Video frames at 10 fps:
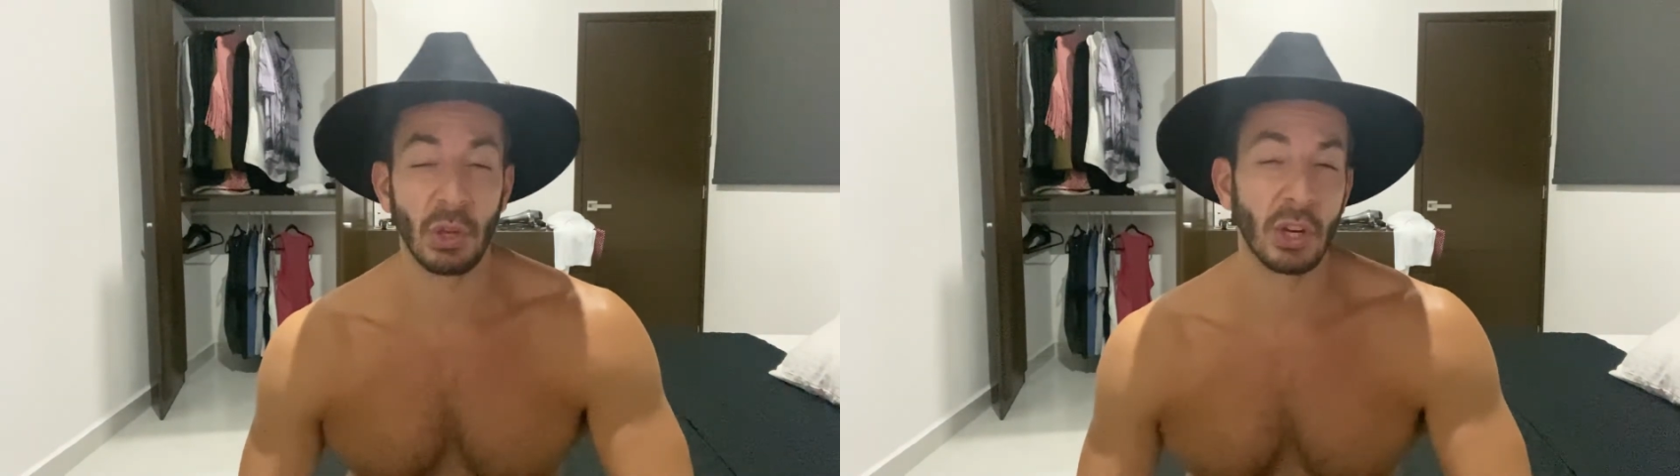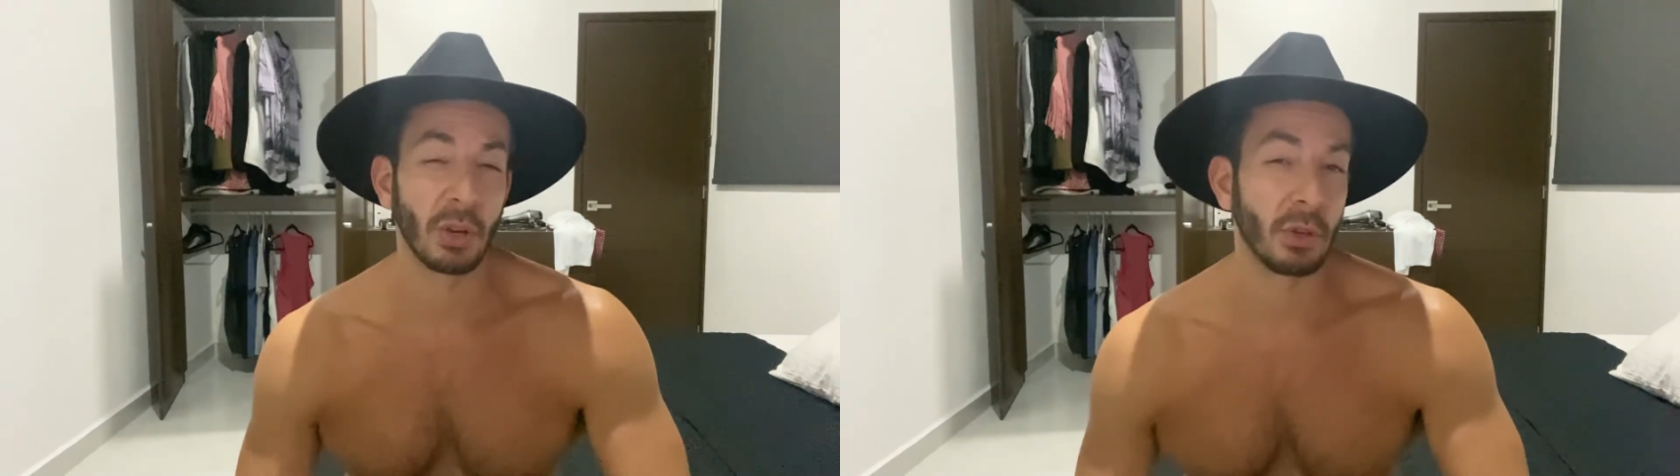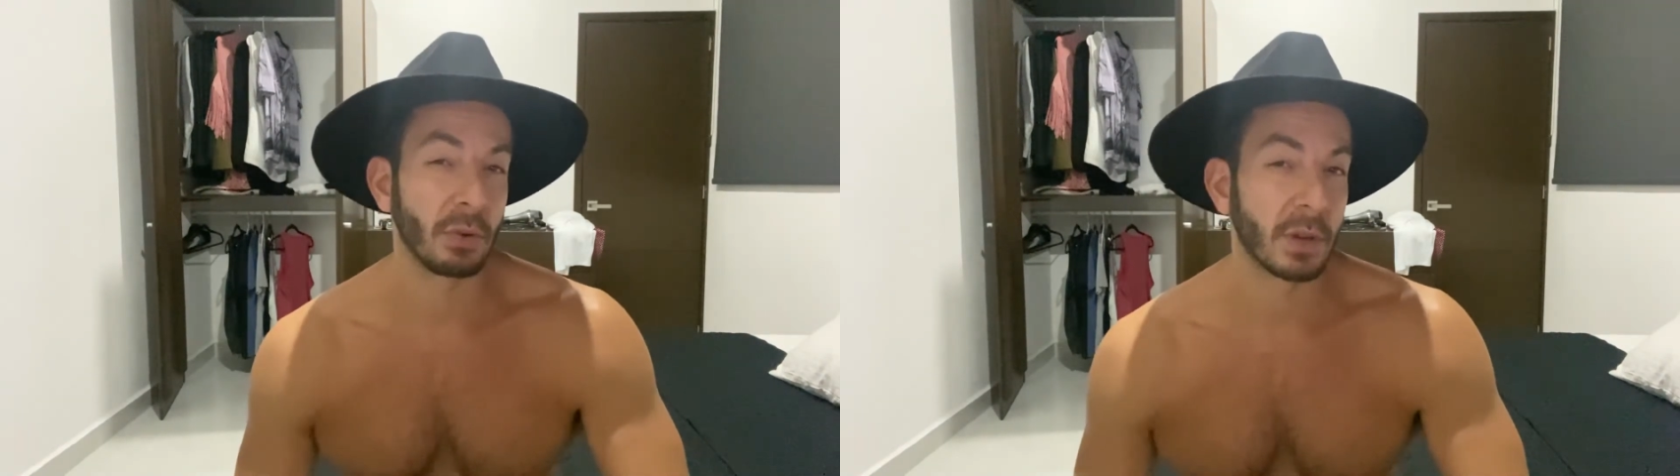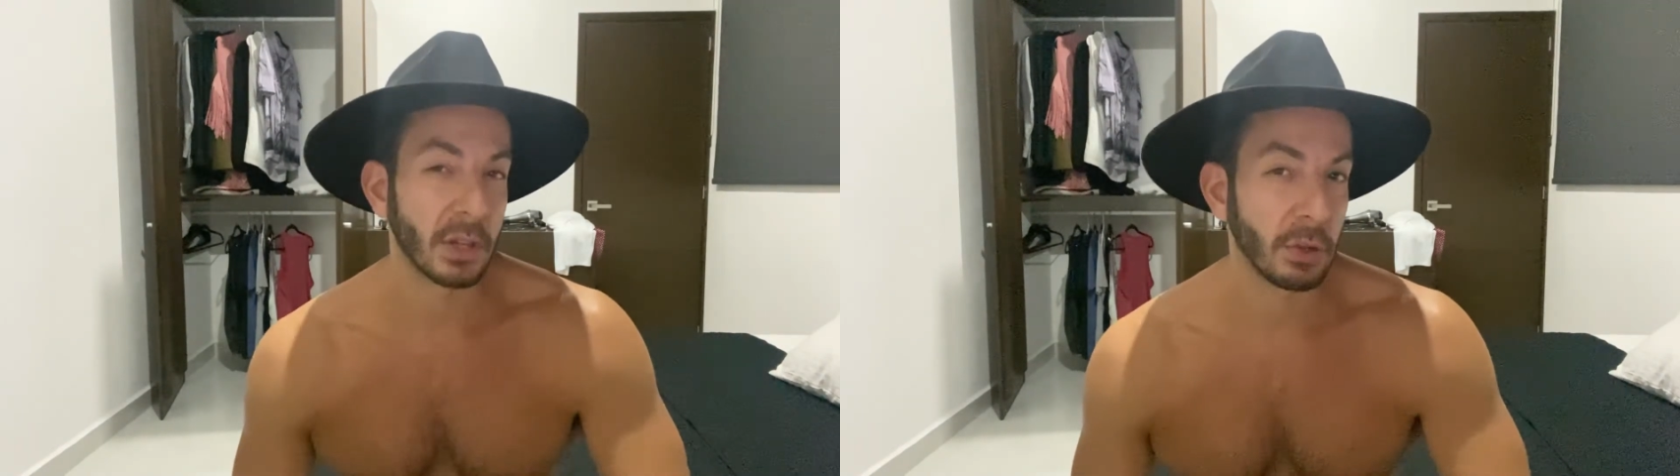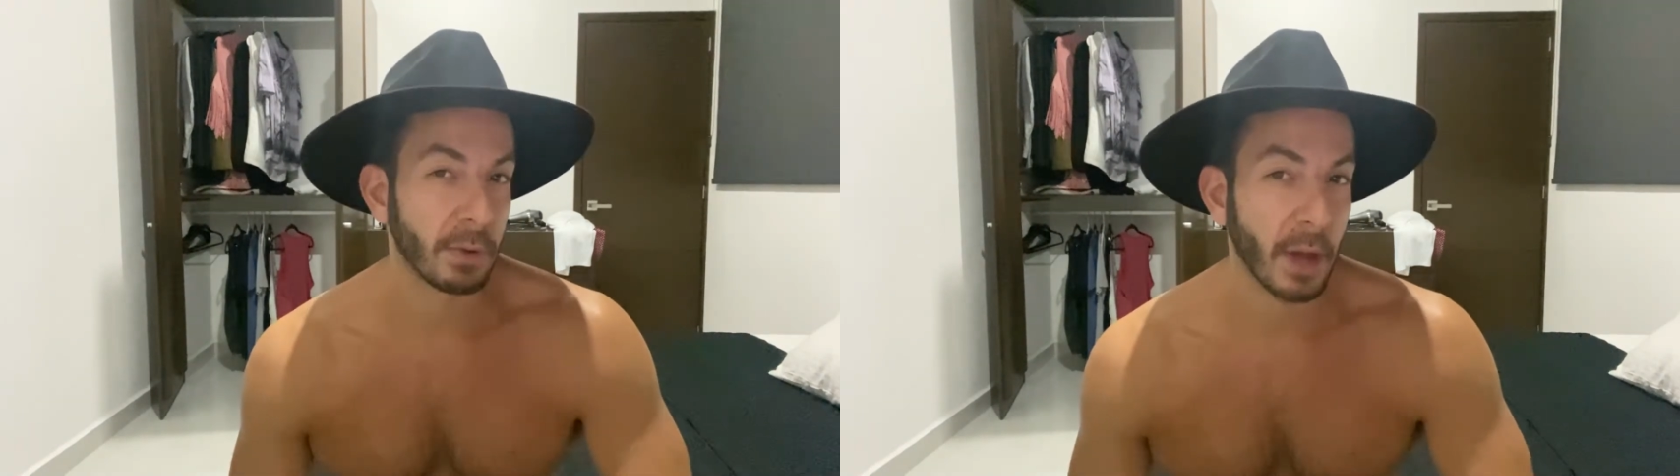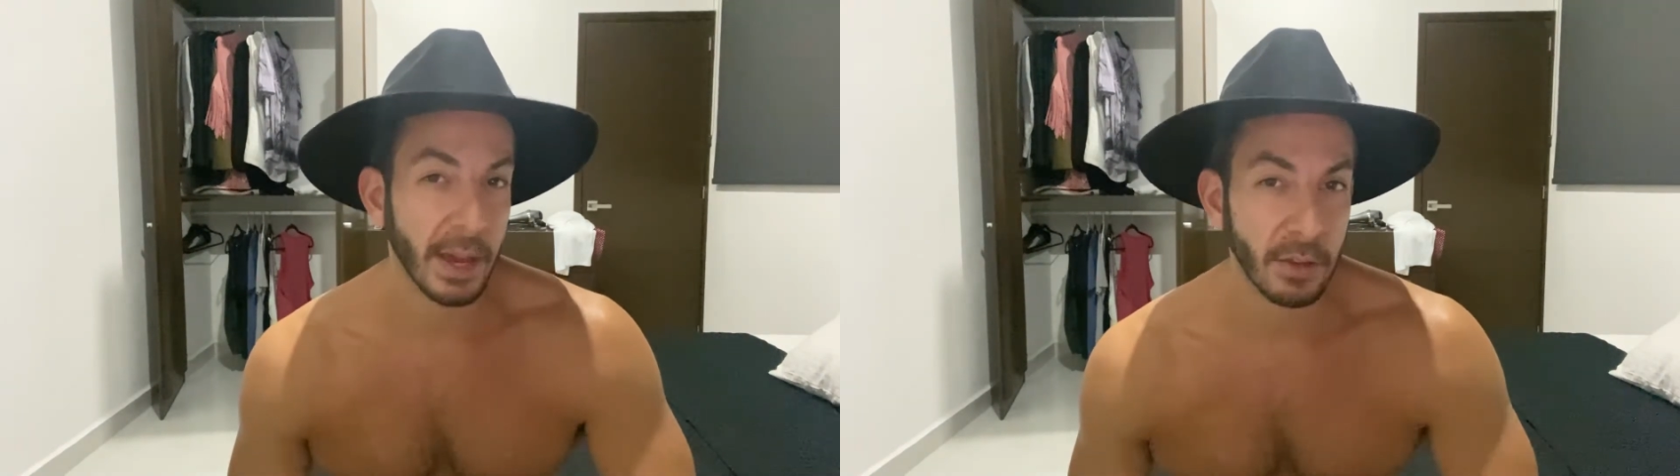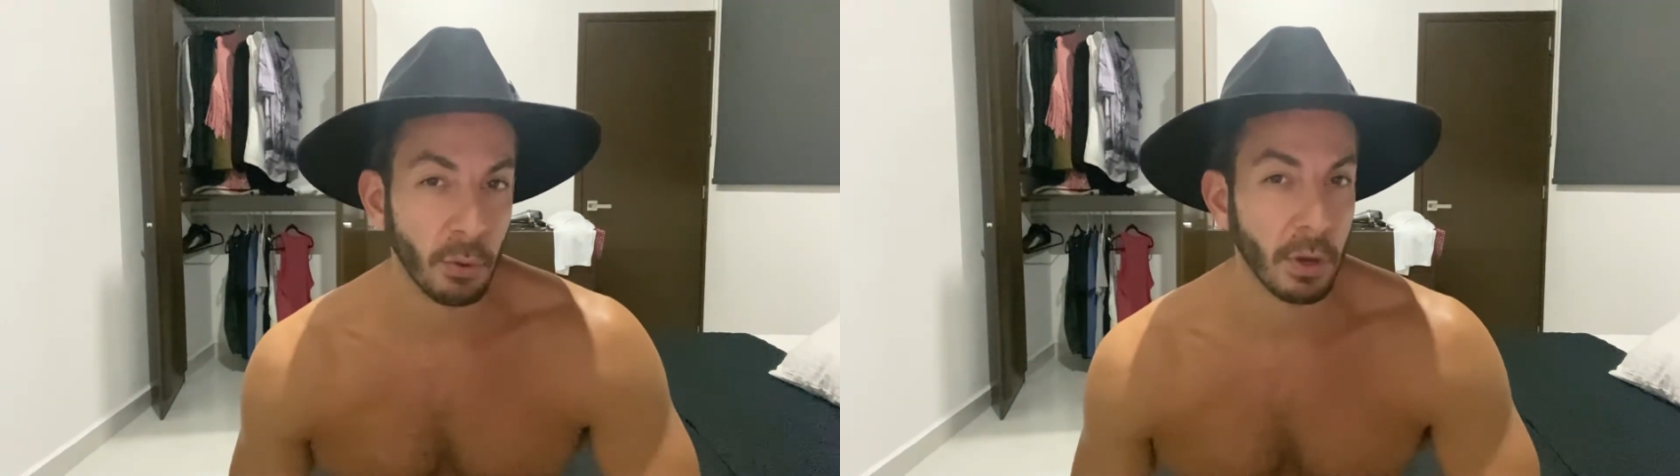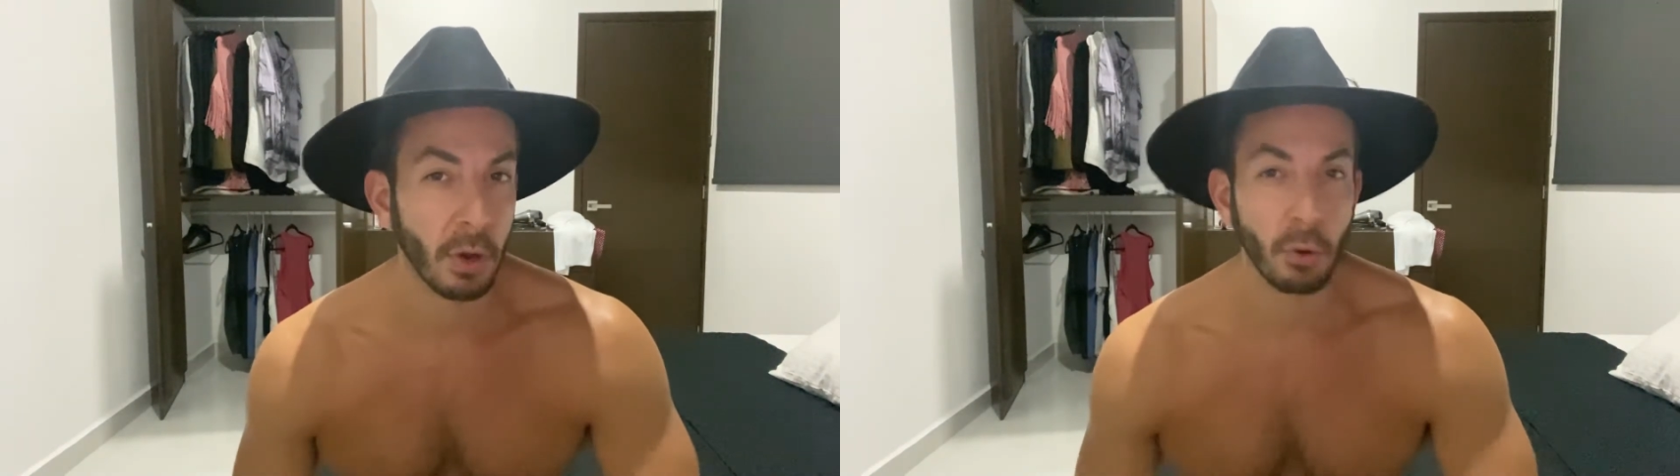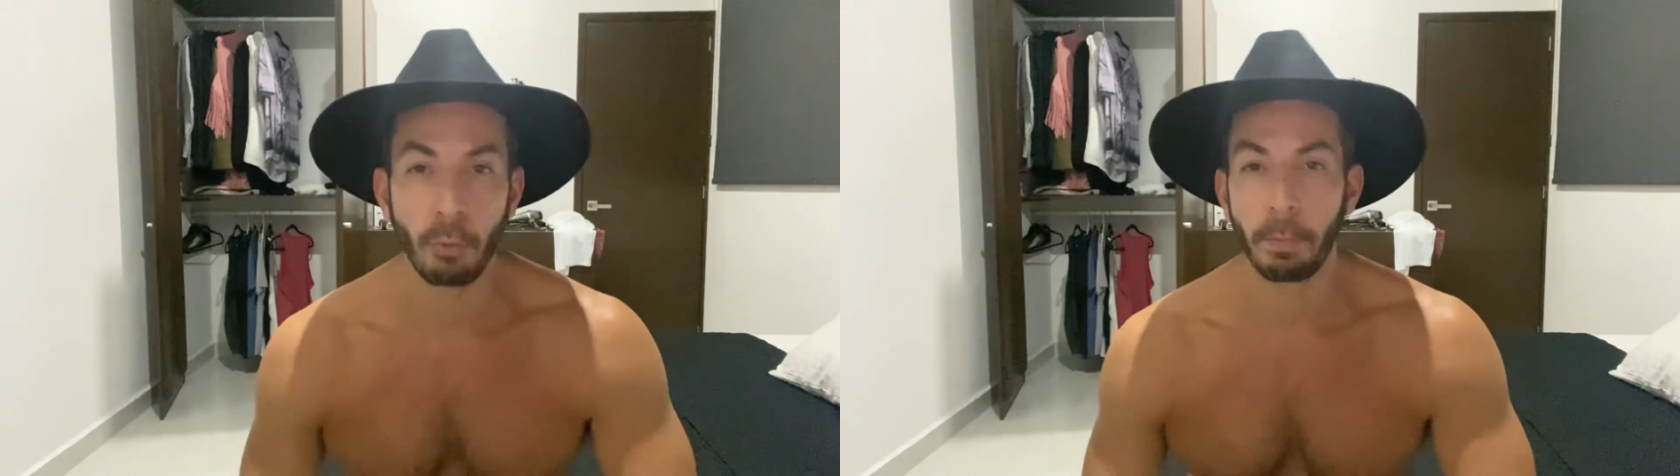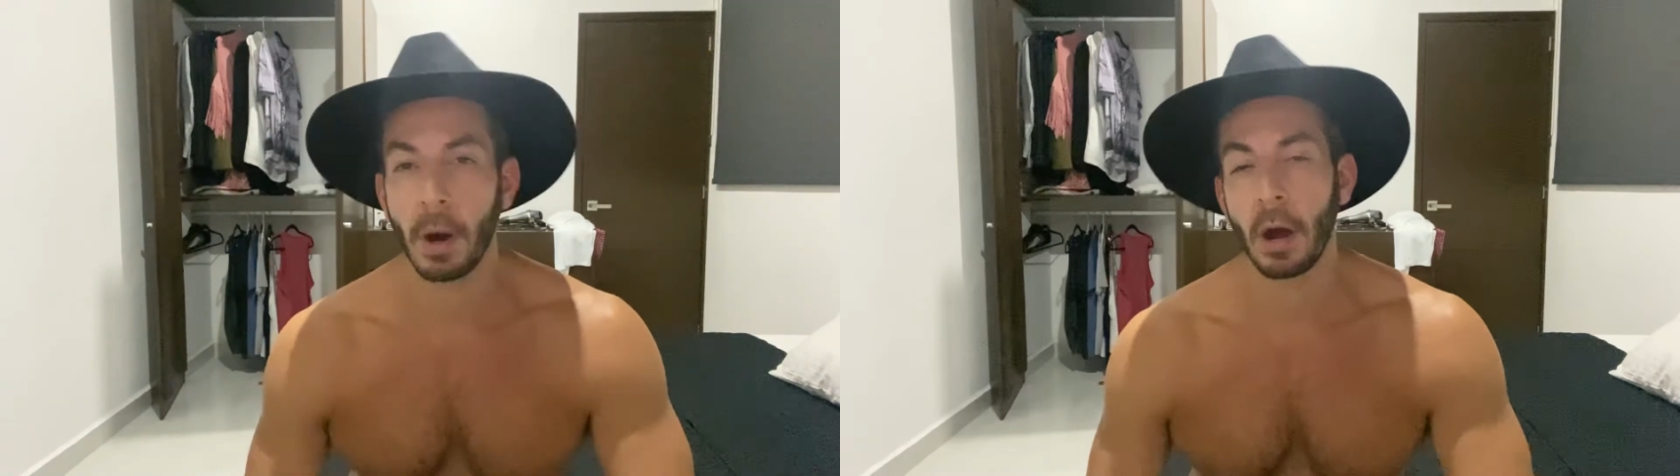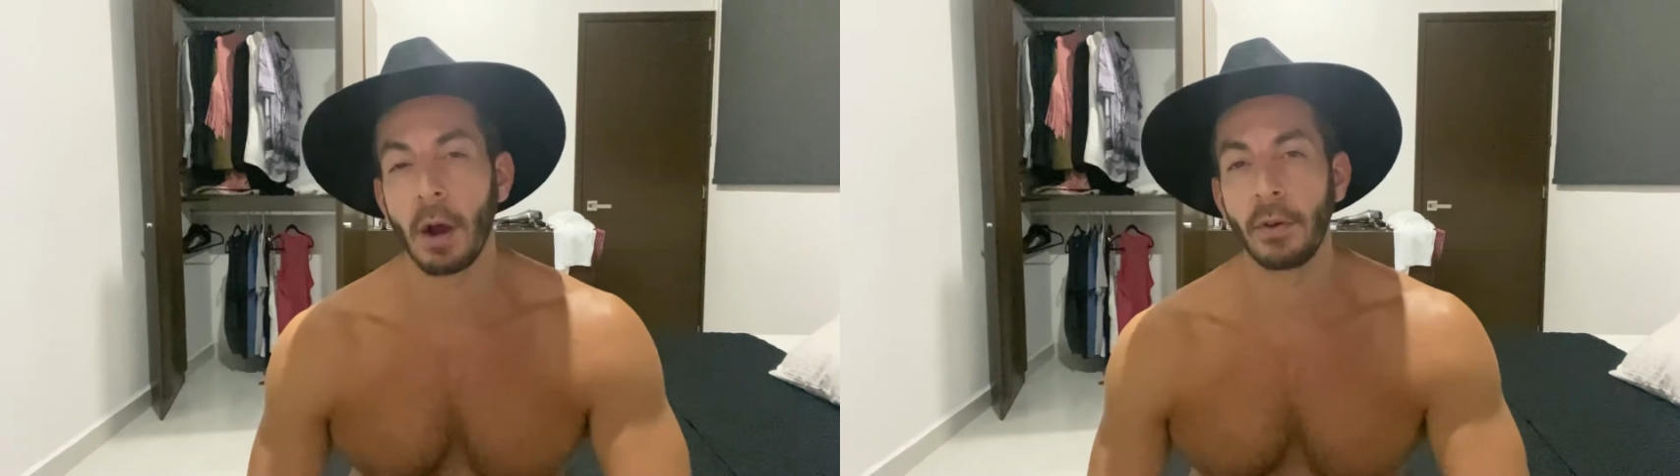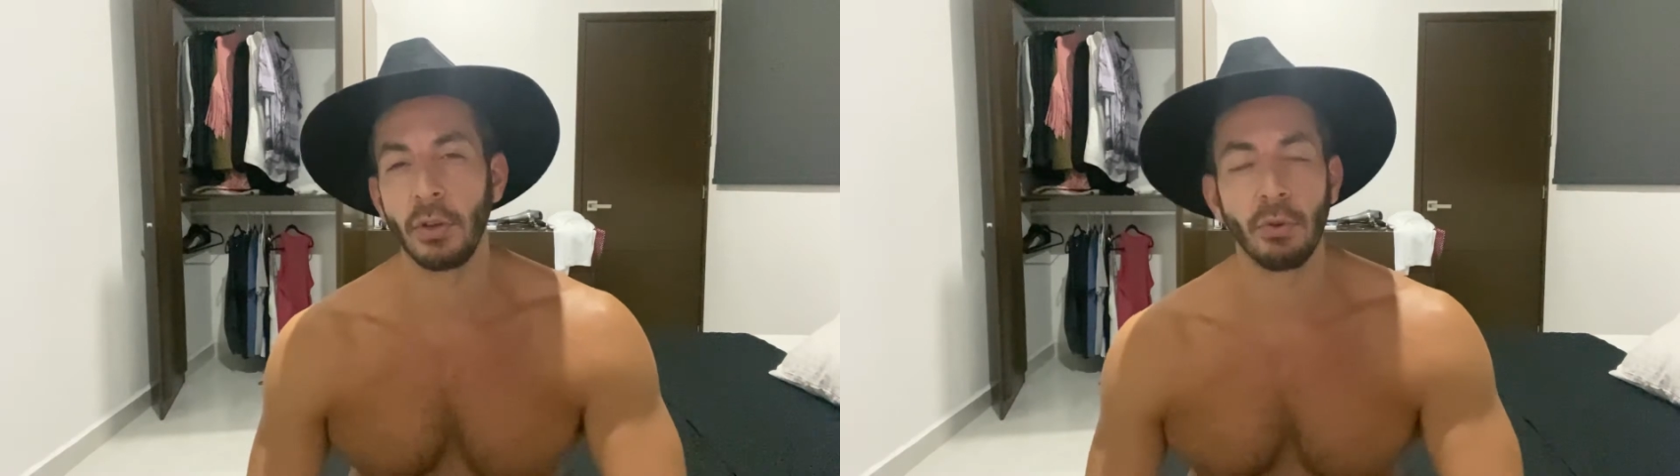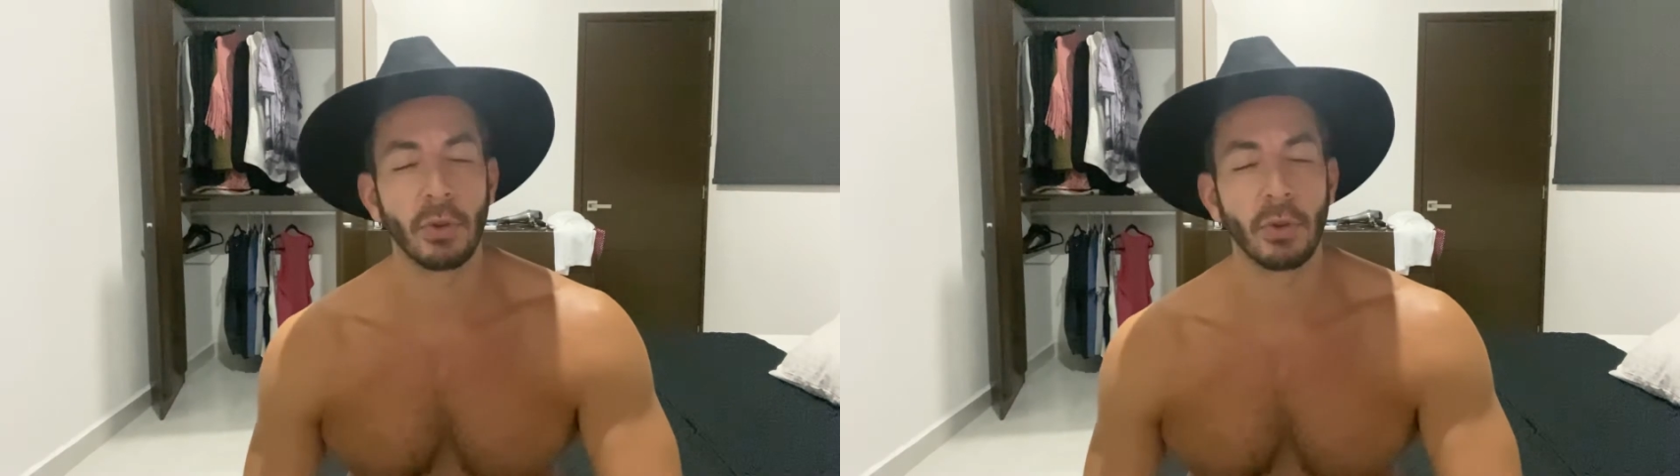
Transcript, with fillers: you, know you you like your local bar and you,